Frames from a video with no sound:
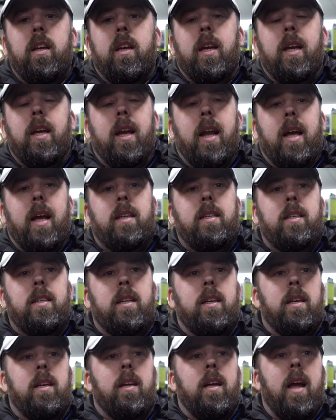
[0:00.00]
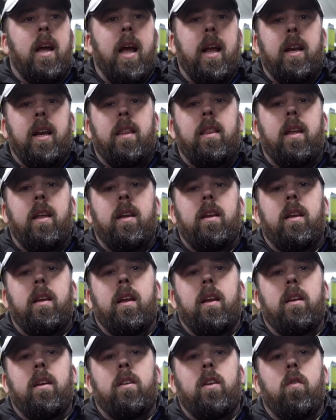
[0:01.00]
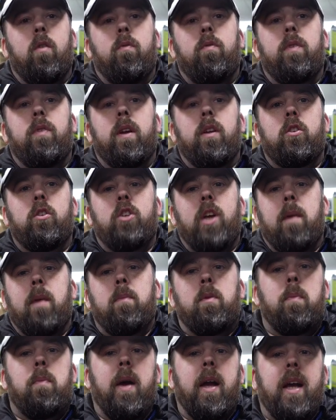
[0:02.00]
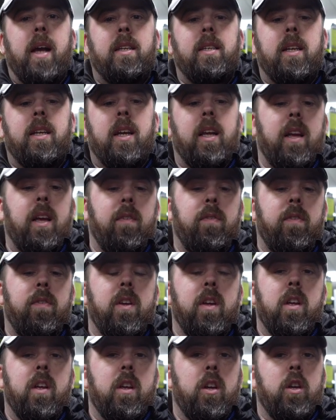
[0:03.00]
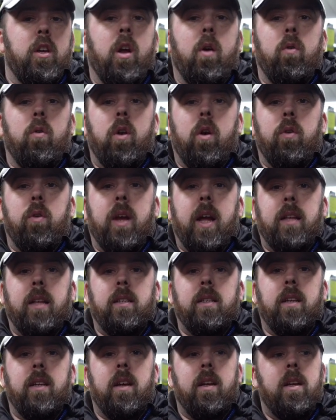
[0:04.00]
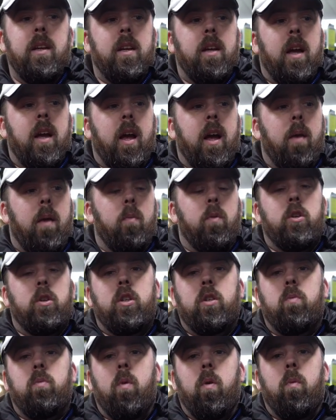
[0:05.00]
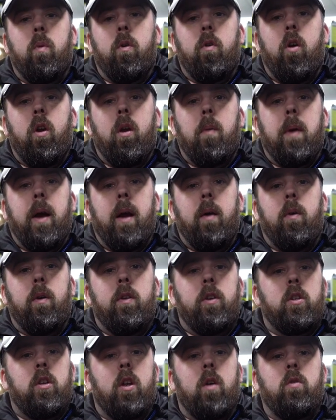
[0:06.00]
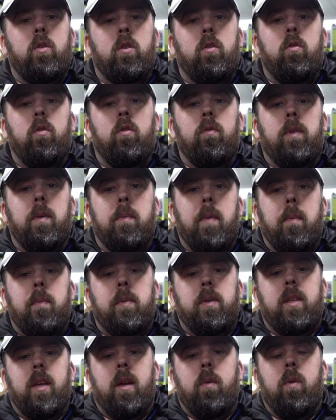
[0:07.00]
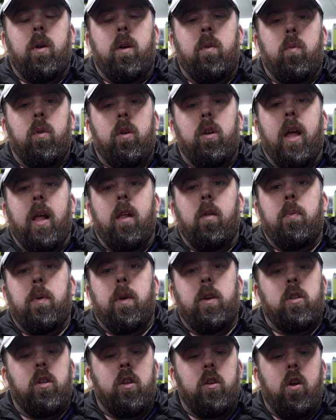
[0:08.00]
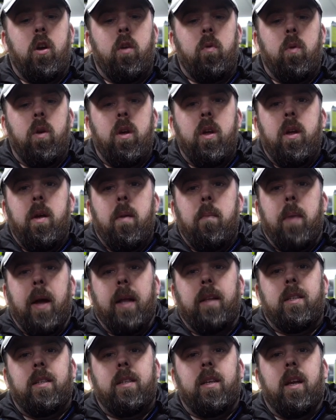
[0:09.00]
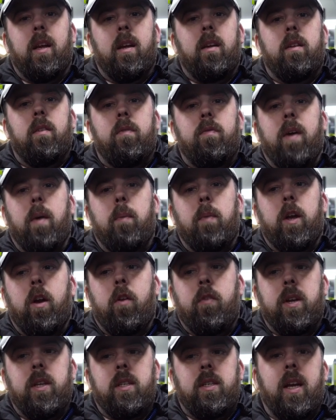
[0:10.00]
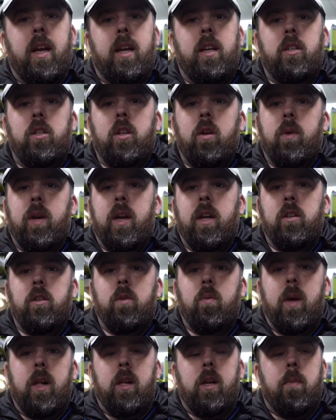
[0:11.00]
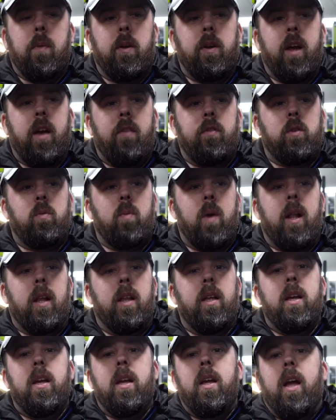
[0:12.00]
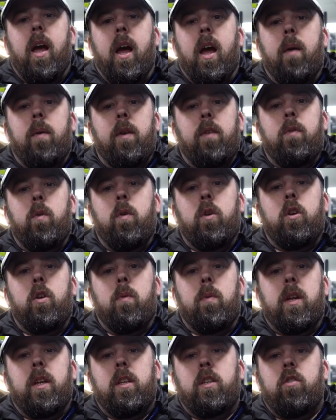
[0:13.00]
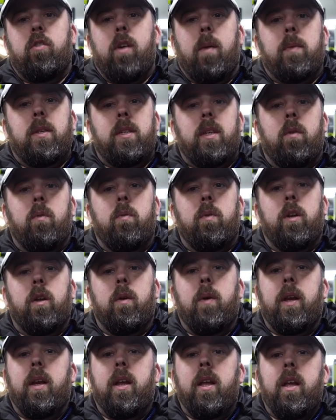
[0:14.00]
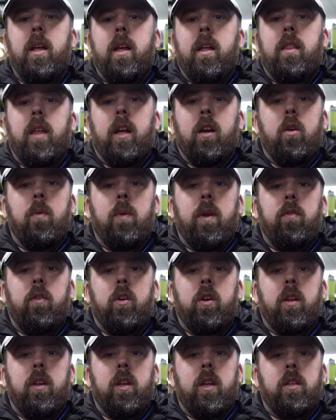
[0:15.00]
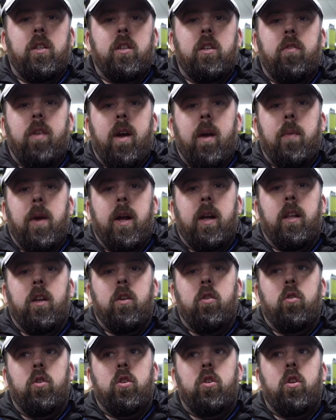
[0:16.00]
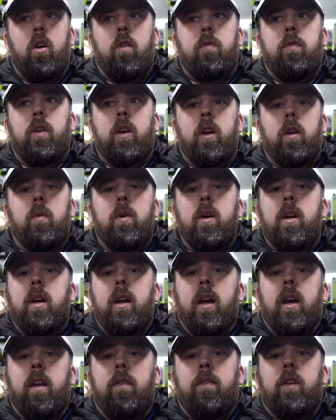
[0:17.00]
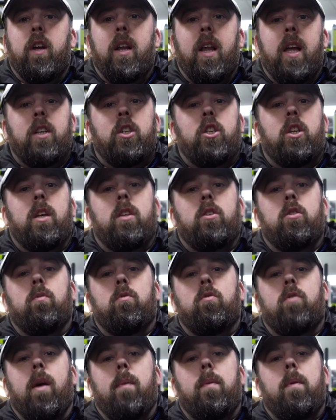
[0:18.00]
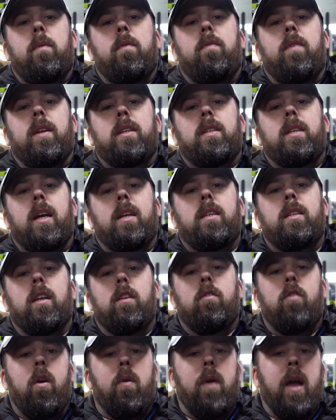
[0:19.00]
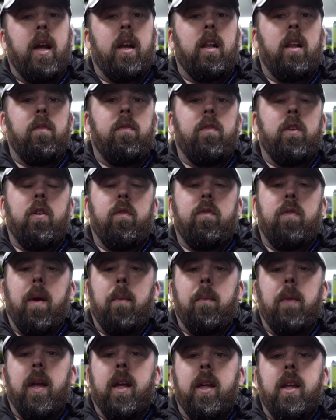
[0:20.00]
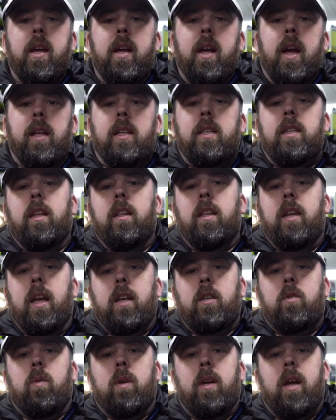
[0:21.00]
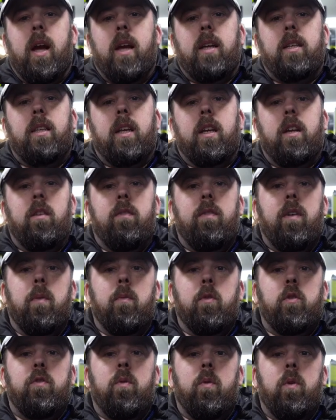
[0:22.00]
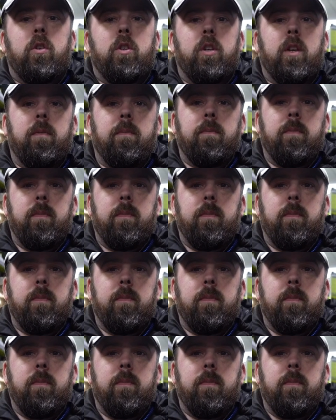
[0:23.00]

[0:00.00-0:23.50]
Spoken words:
You can ask anything and don't feel shamed by asking it if you don't know the answer, which is what we're all about, and there's loads of lovely members there who will help you. So no banter, family orientated, so kids are welcome on there as well. And if you want to come on the Instagram and see what we're doing, then come and have a look at the Instagram, angling_for_you, and if you could like, share and subscribe, that'd be fantastic. Grow that Angling For You family. Until the next one, guys, thank you very much for watching.